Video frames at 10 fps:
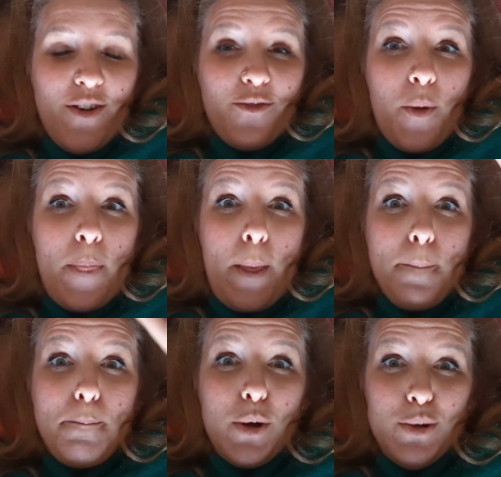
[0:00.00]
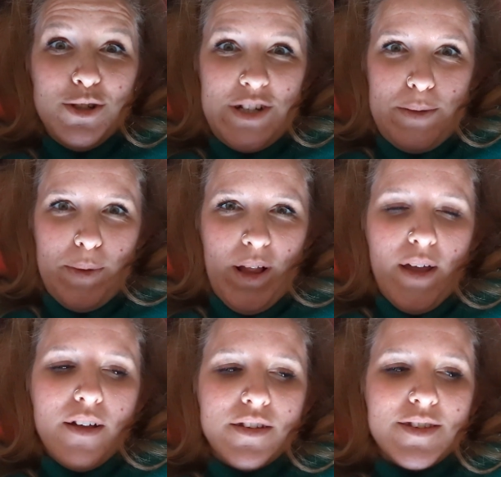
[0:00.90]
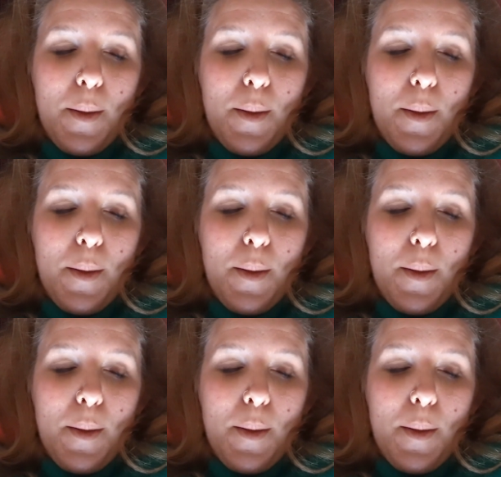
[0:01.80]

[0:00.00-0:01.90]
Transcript: from the bougie place.